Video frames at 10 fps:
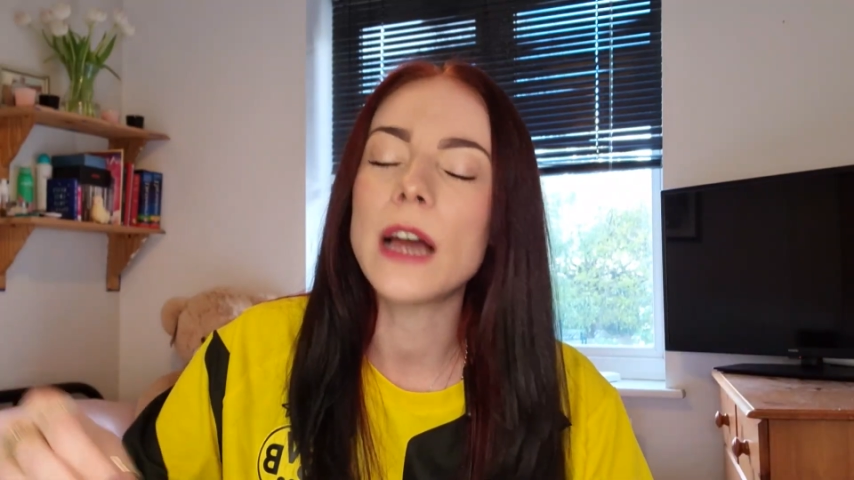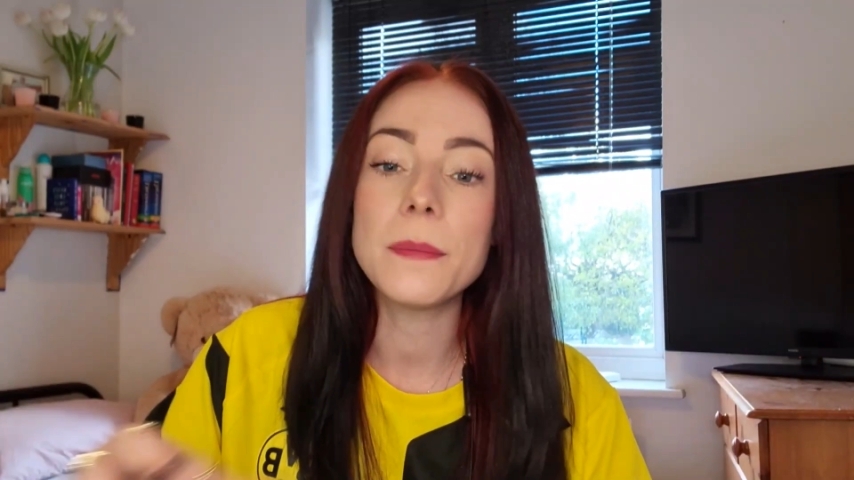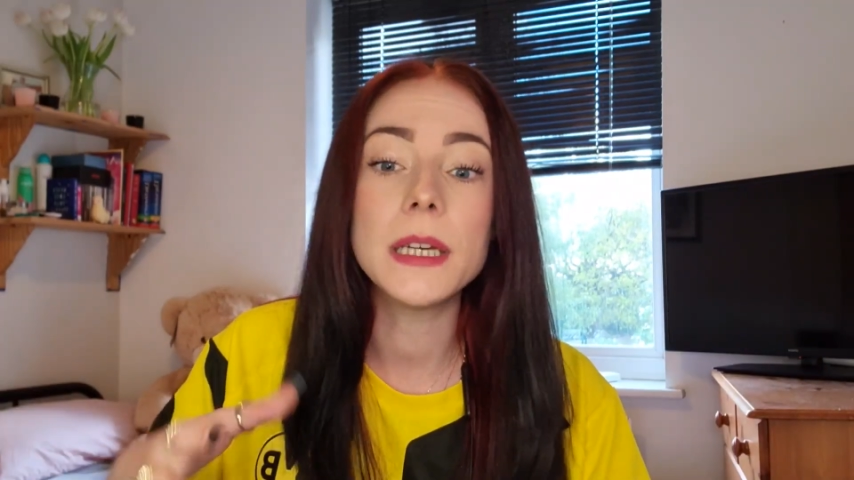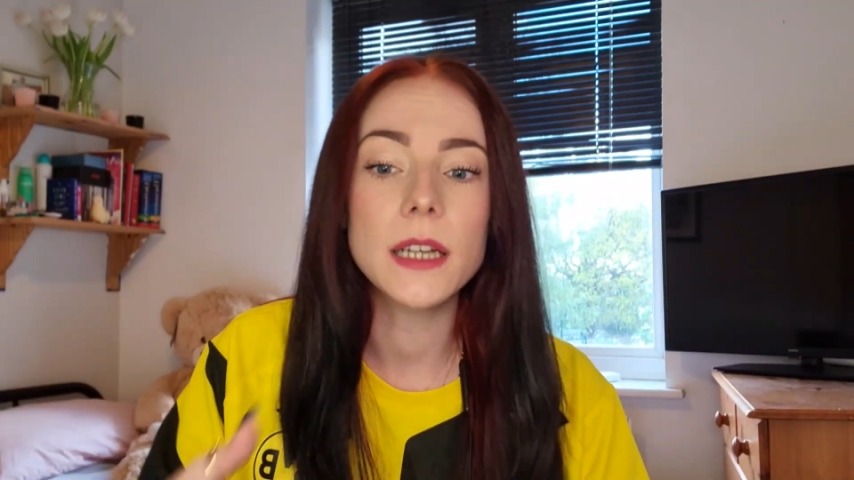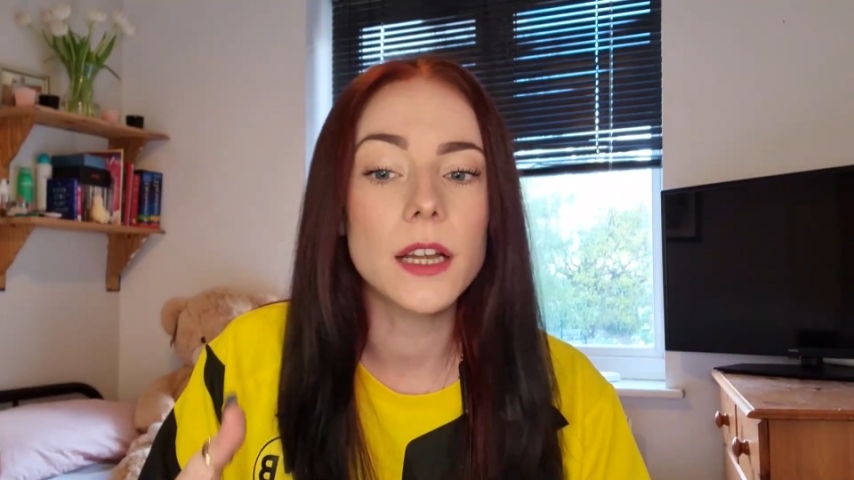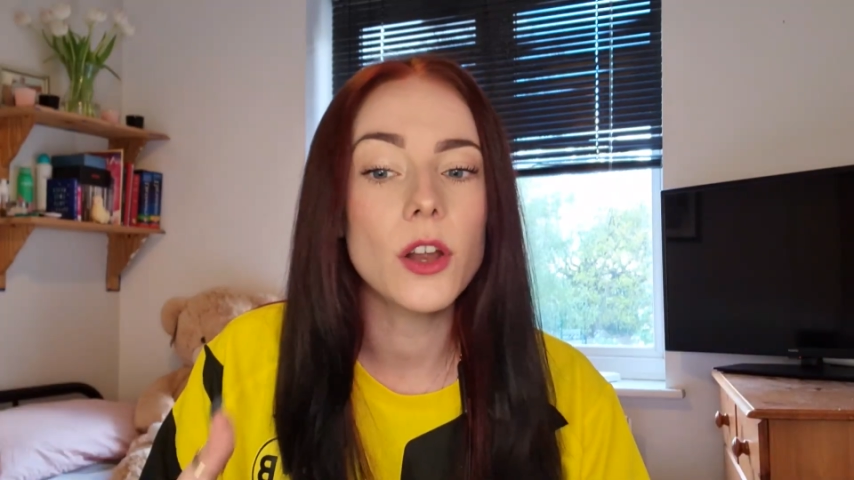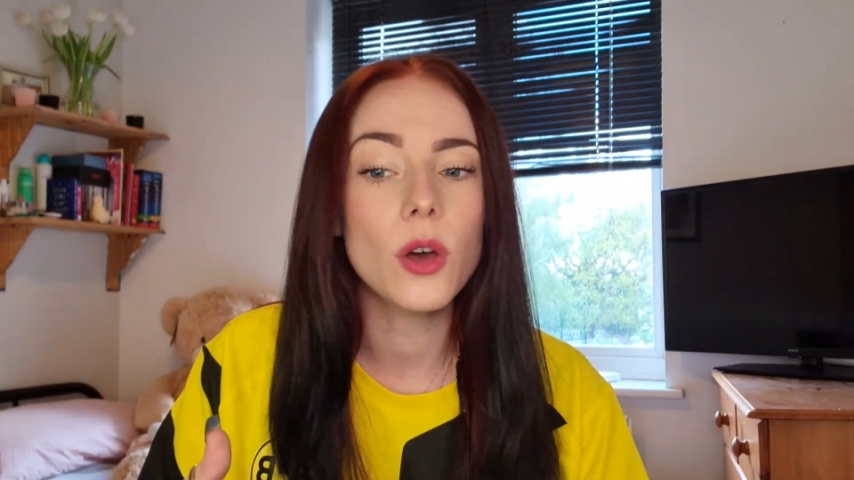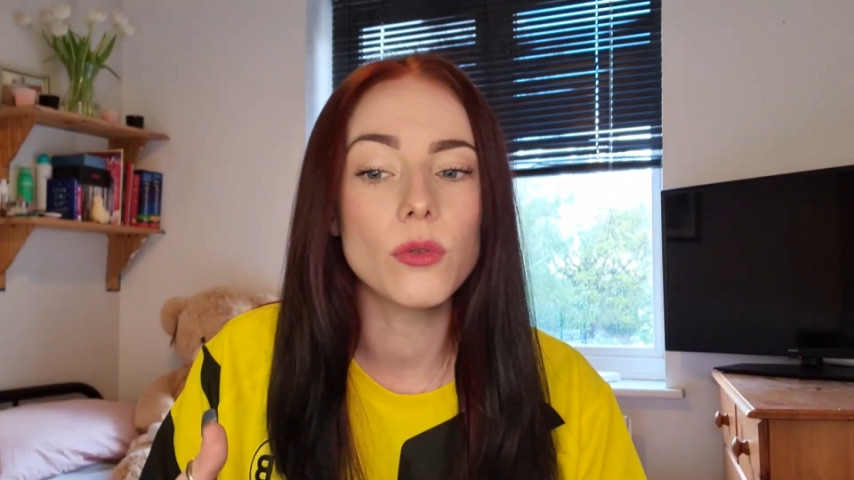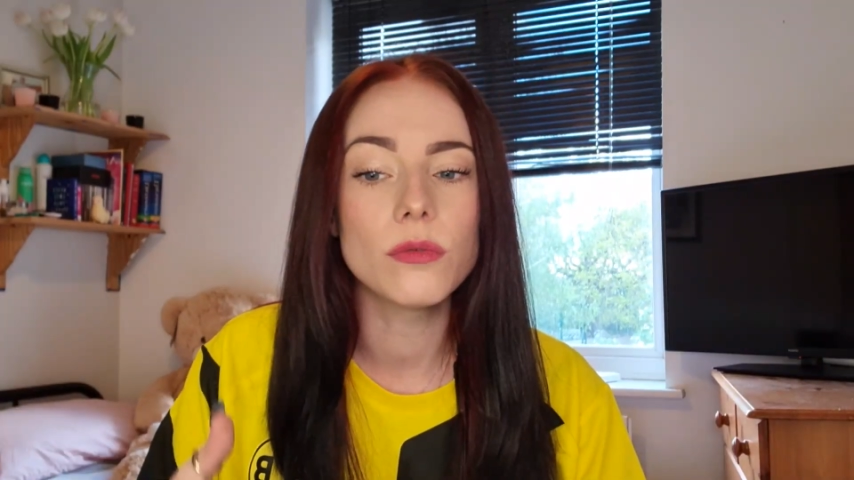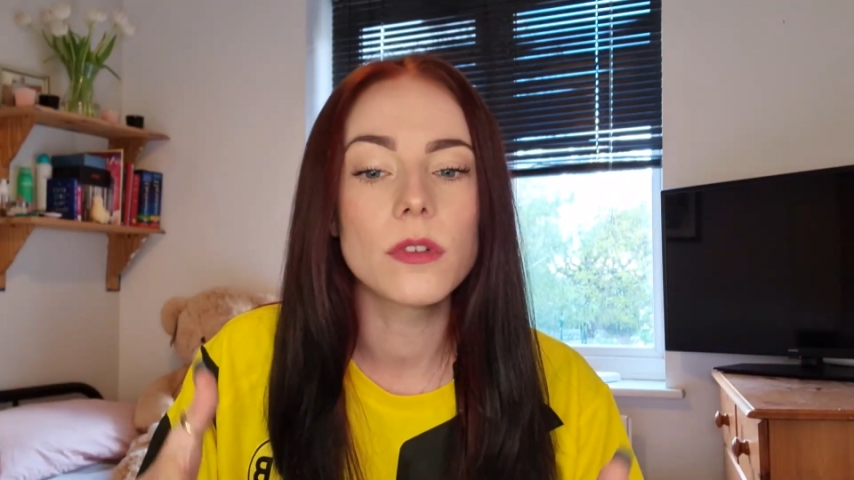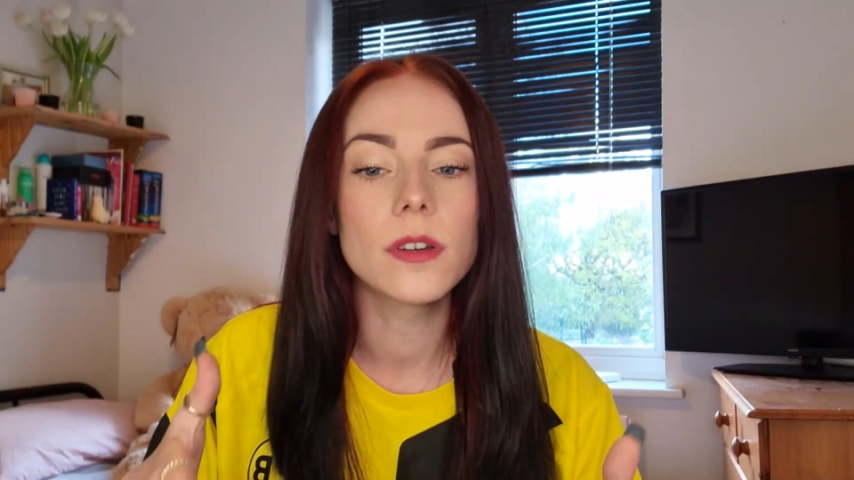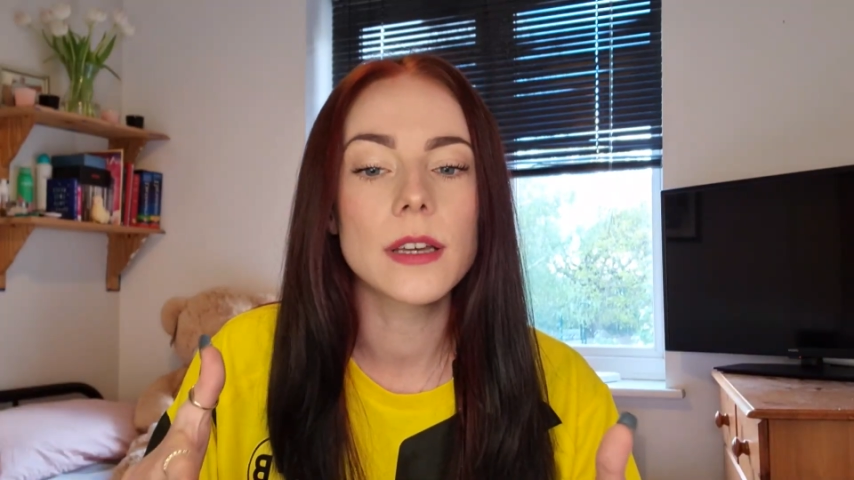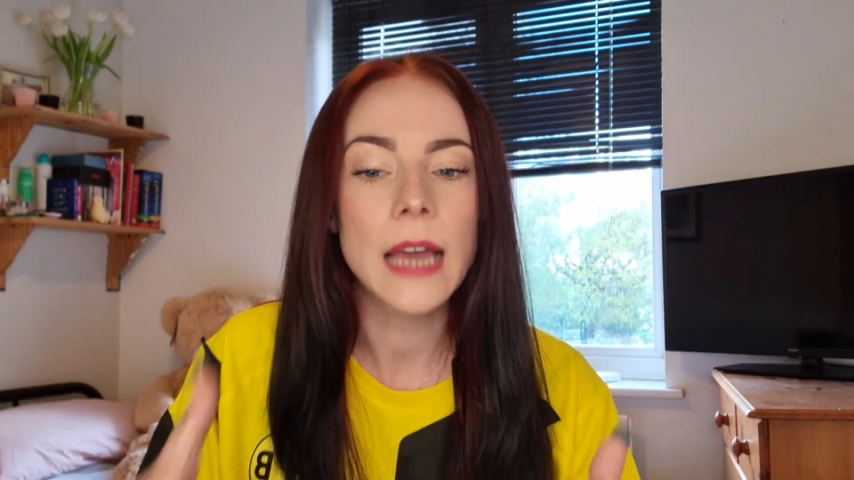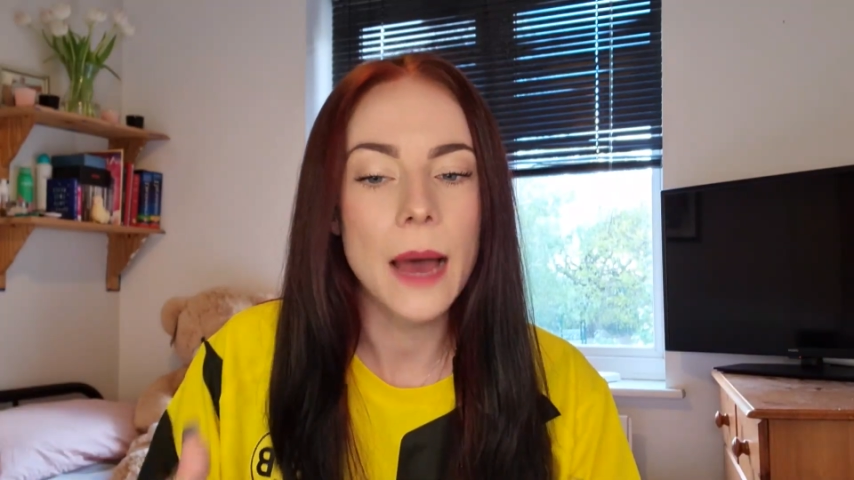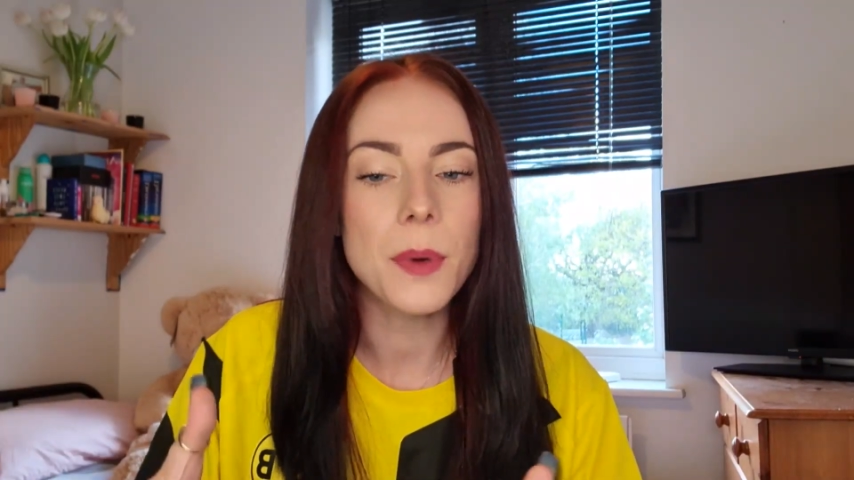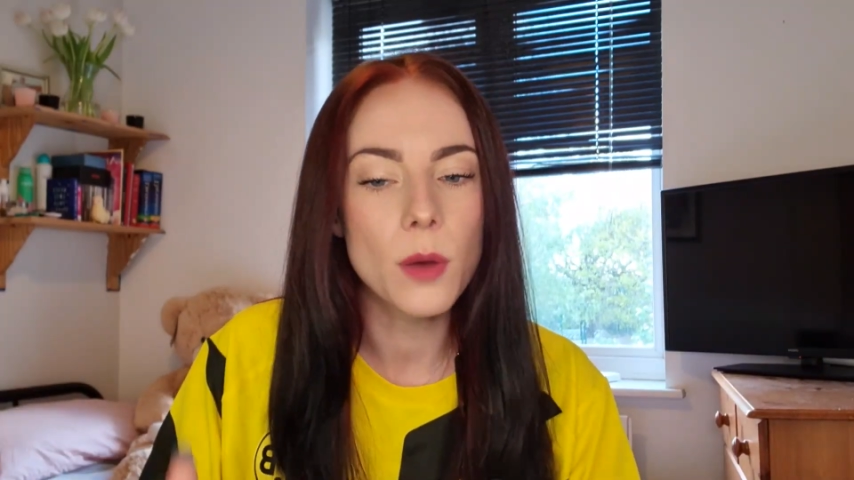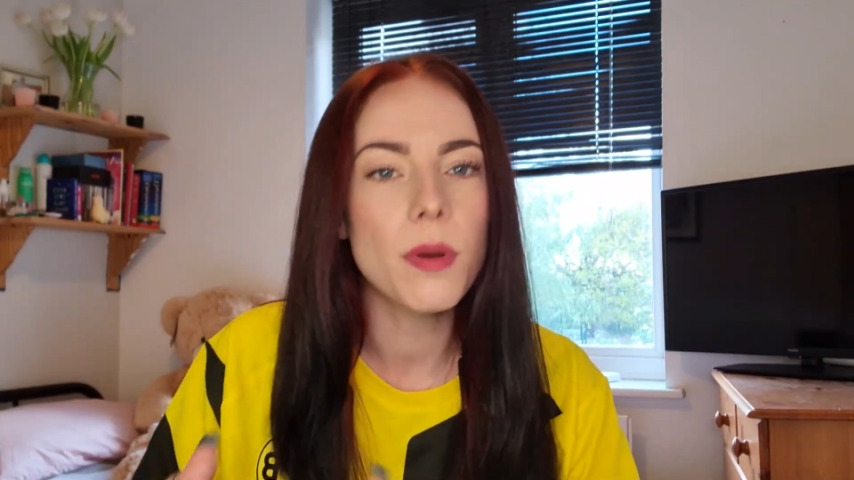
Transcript: I mean, I know Capo